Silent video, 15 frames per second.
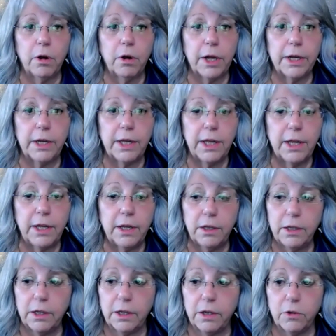And so you
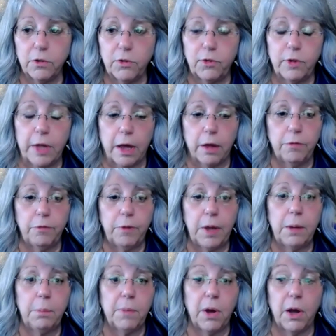can work on healing
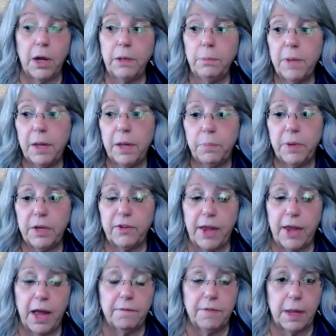yourself. And mine may
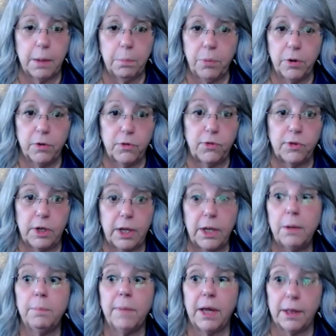be to have that person
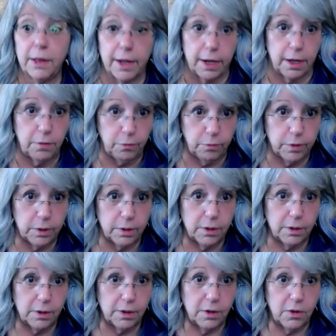in my life
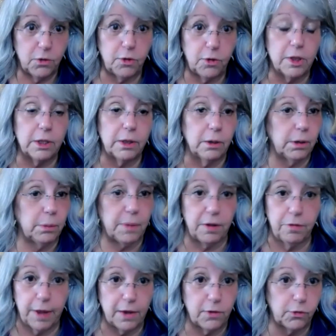so that they're in my
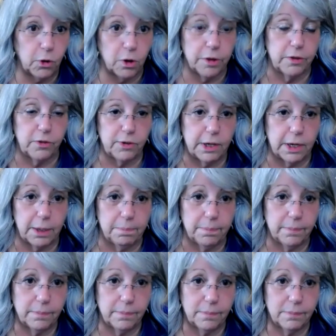face all the time.
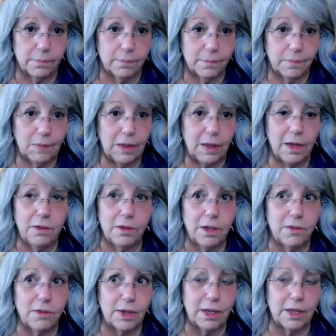It's
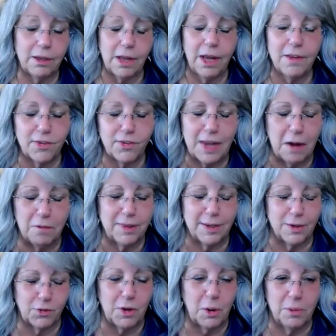I hate to say everything's
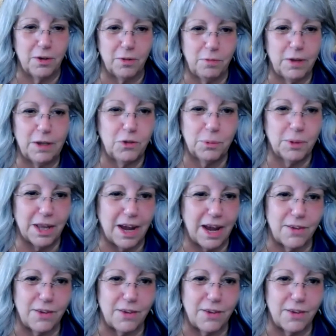so individualized,